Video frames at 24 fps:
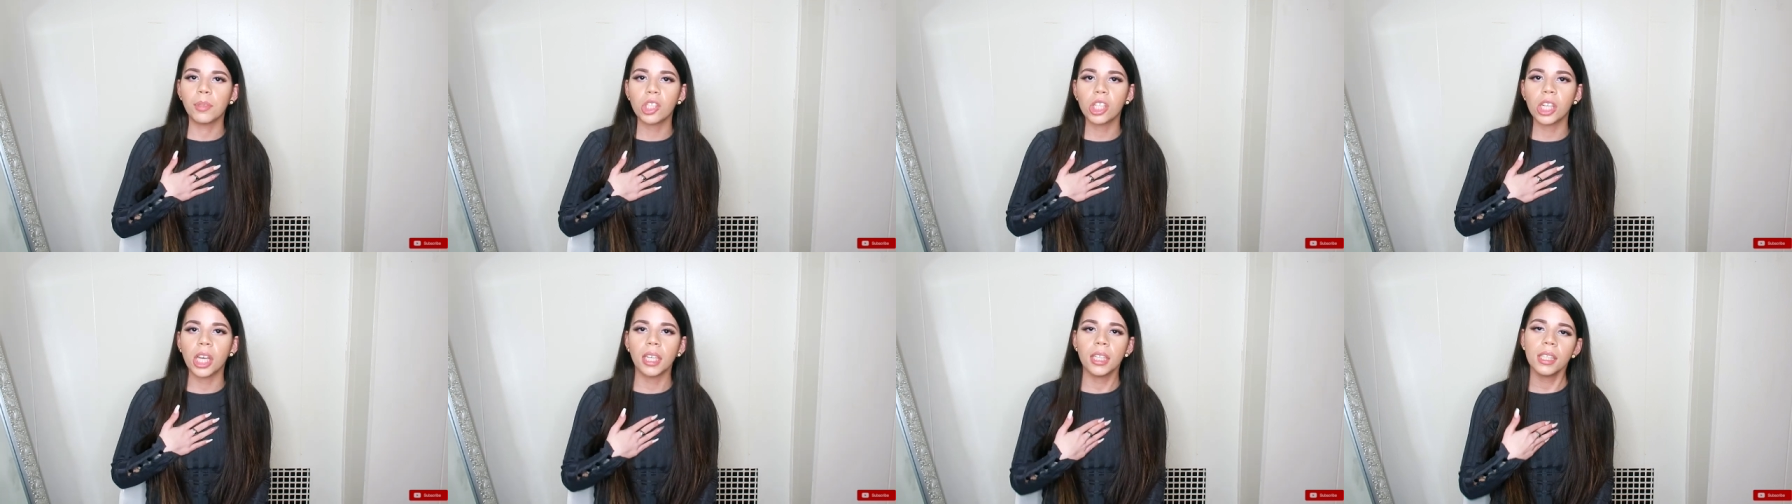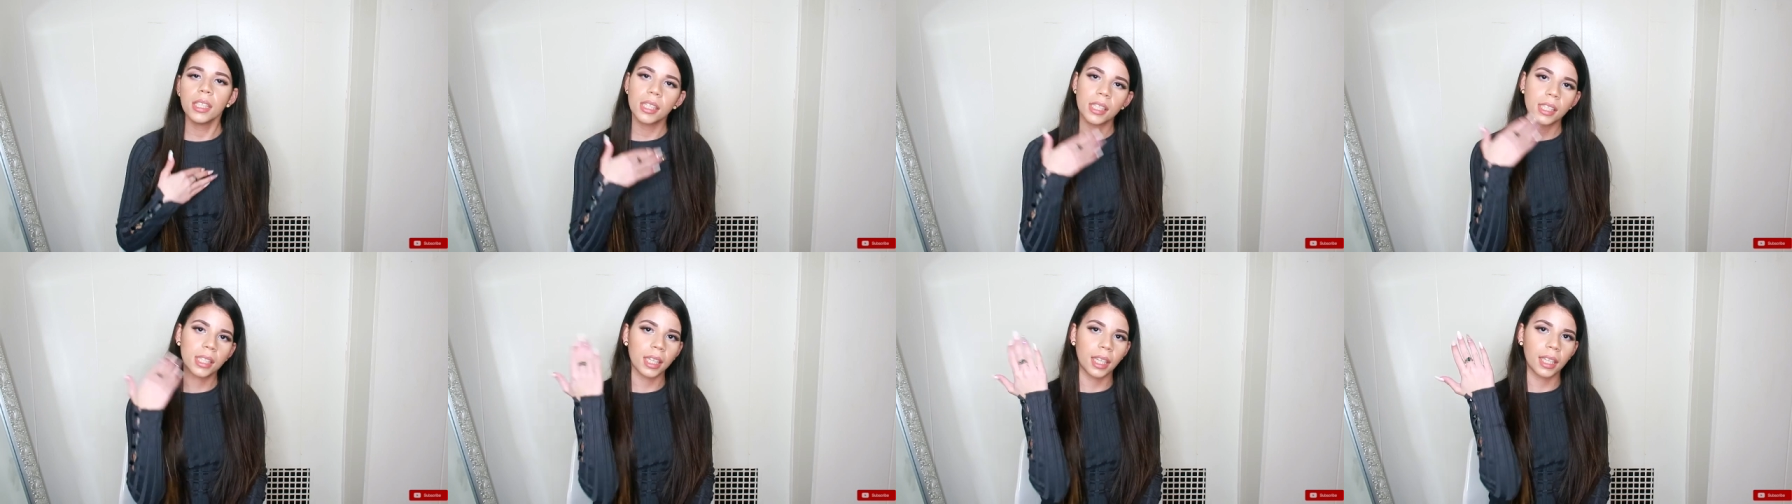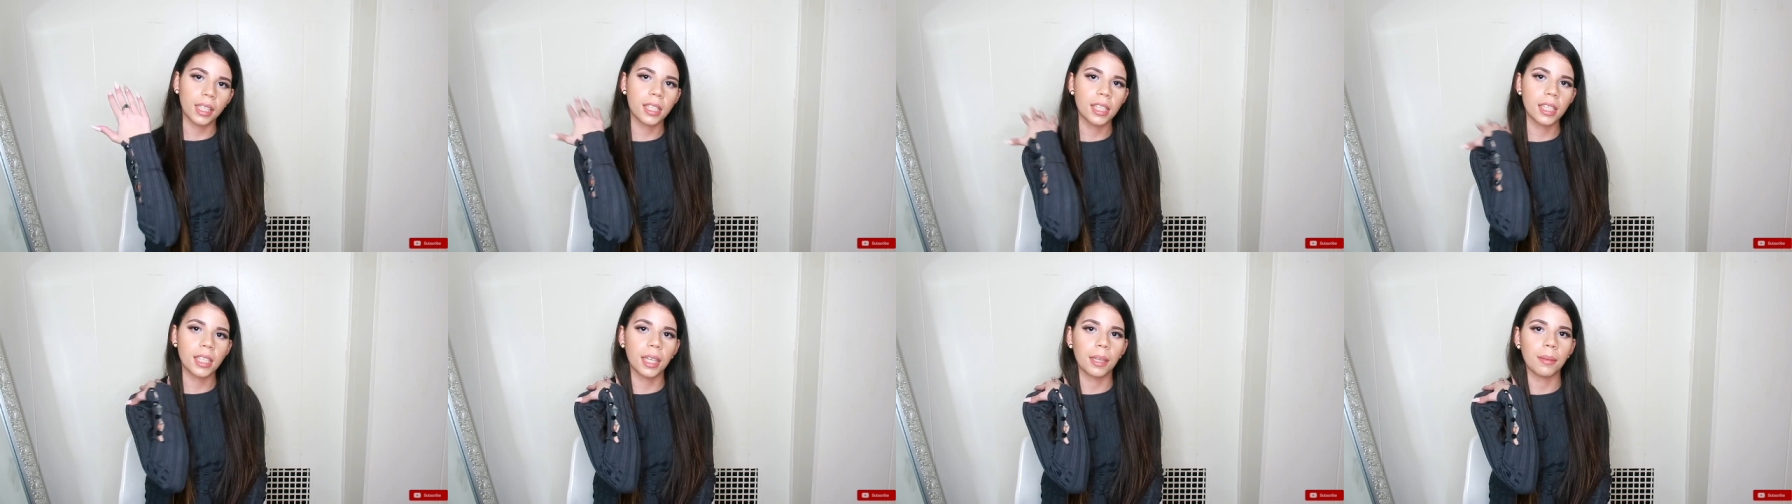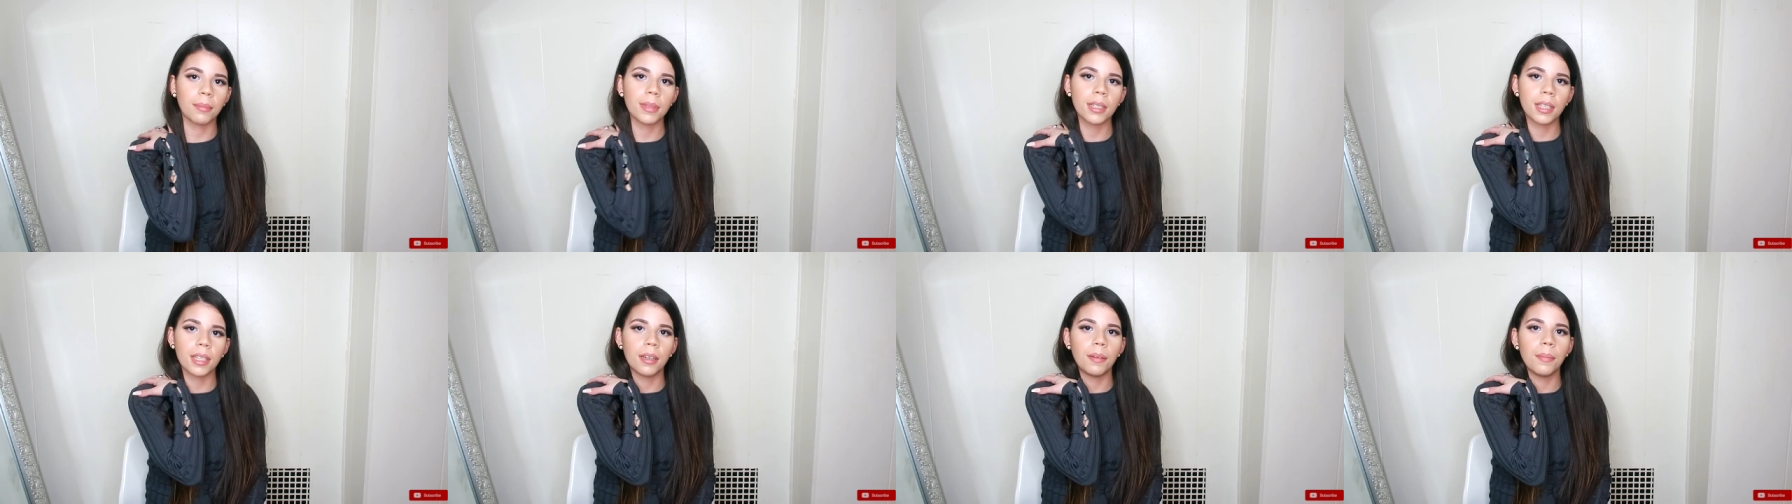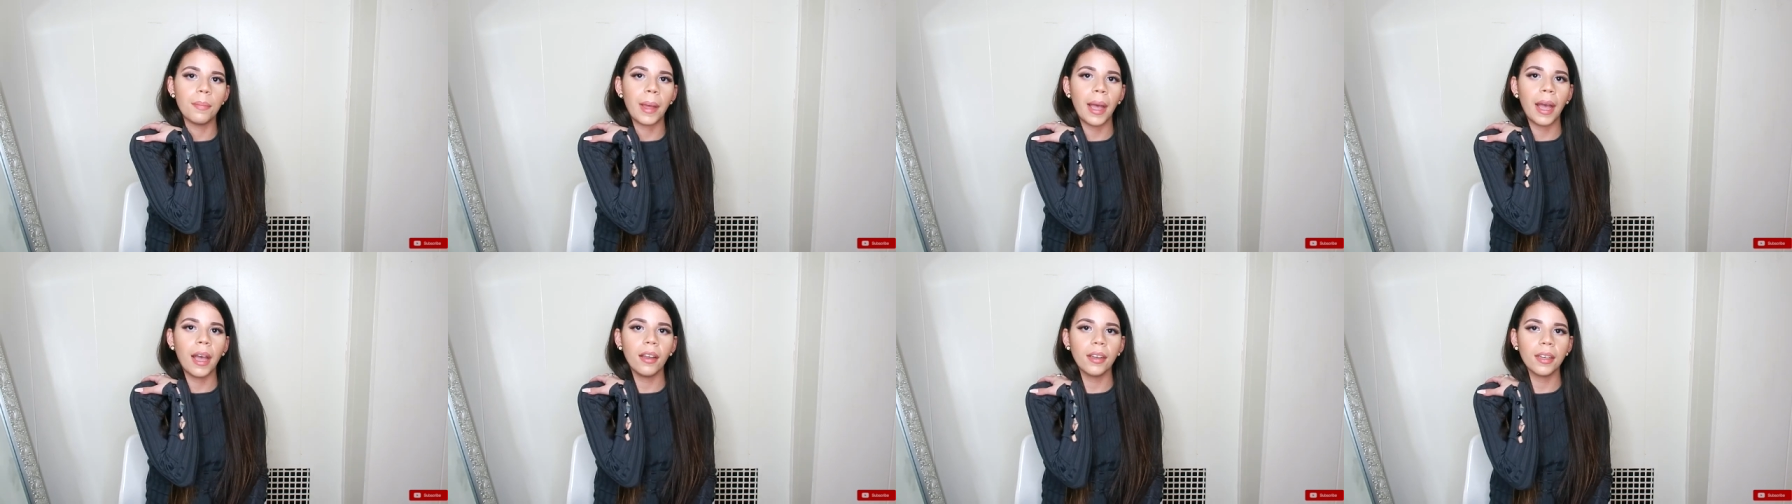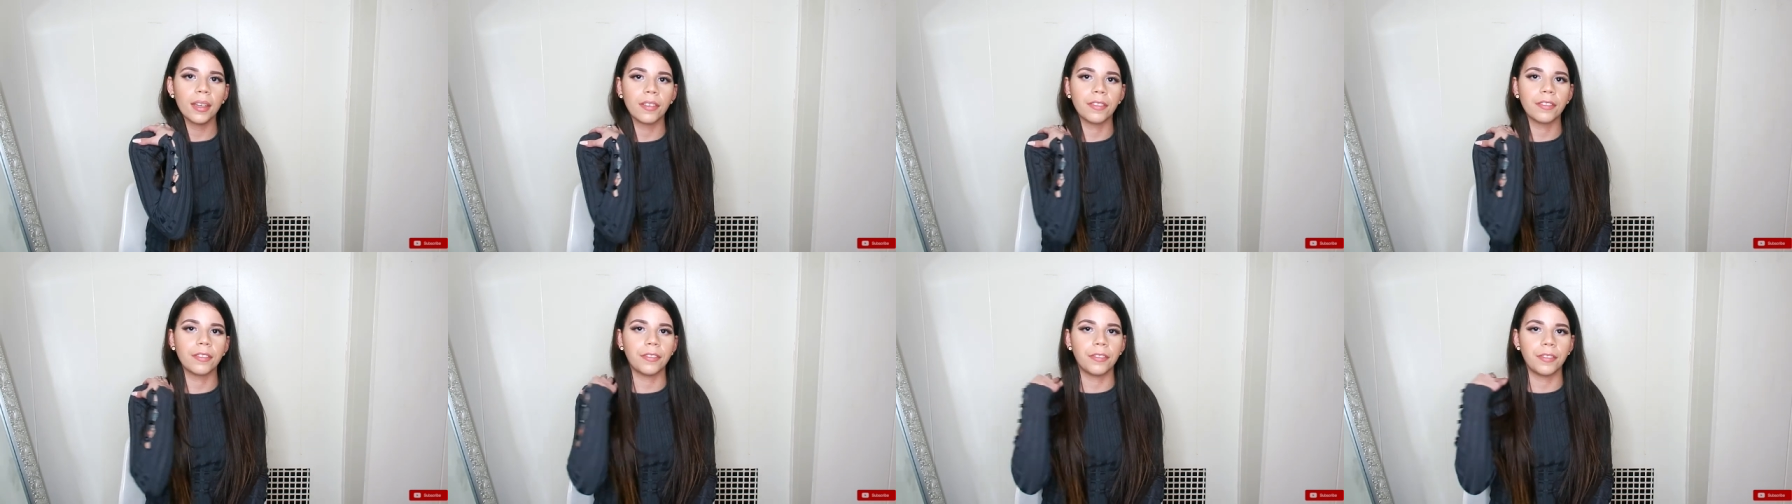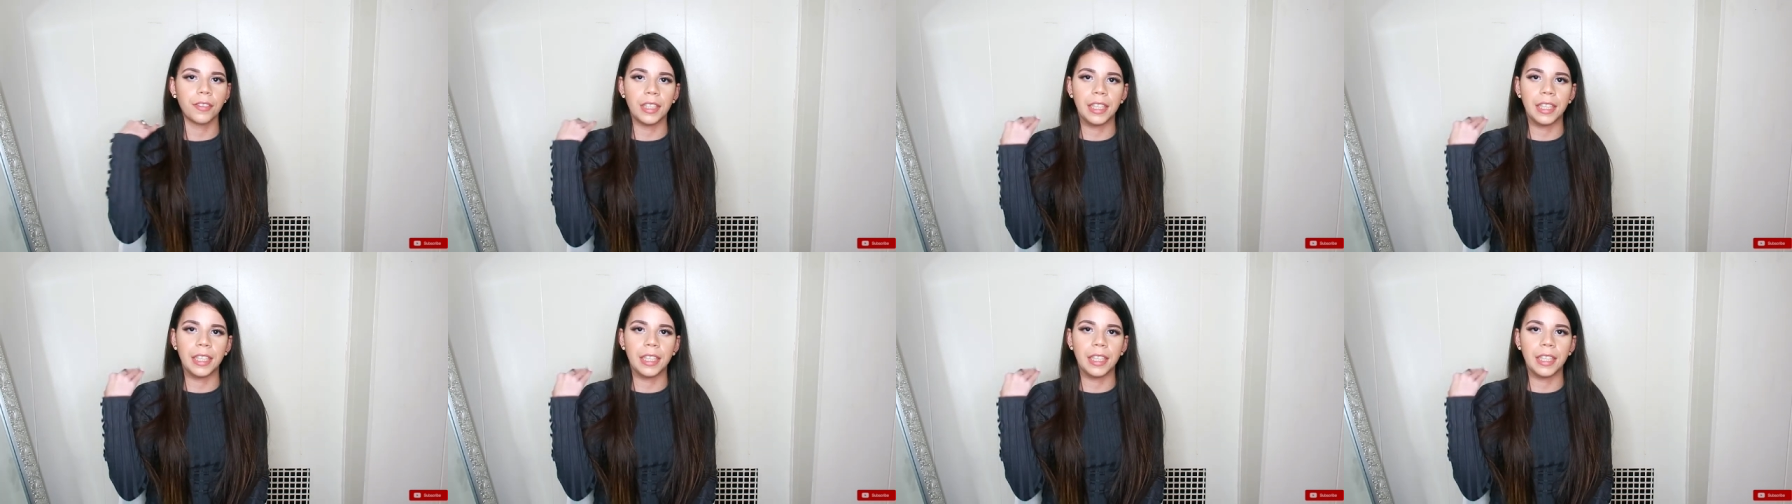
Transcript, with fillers: chest and same to the back if,